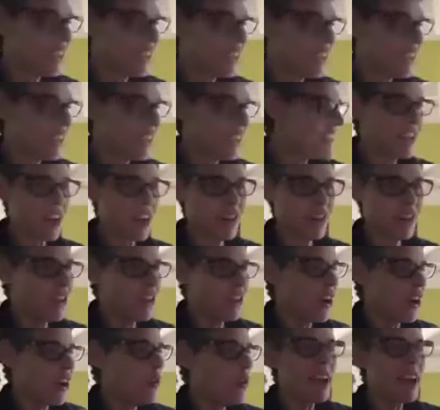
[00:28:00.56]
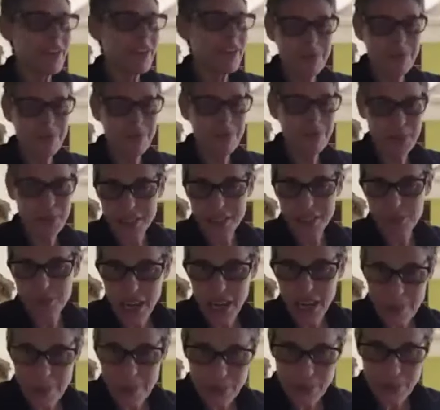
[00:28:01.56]
and there's no way of
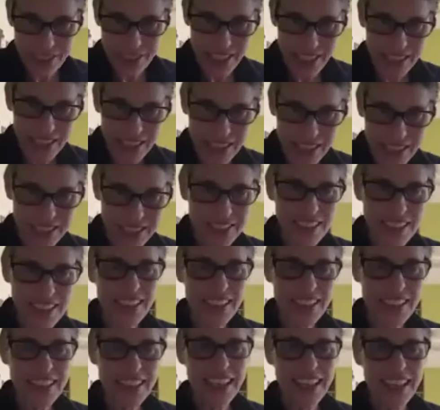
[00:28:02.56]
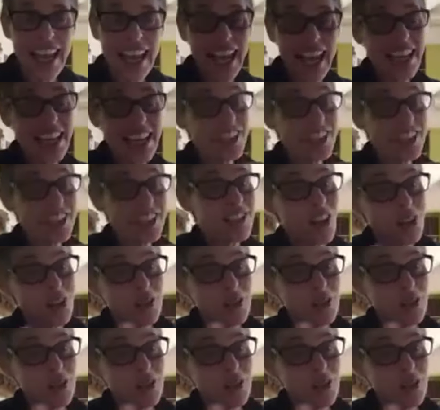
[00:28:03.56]
predicting what happens next. And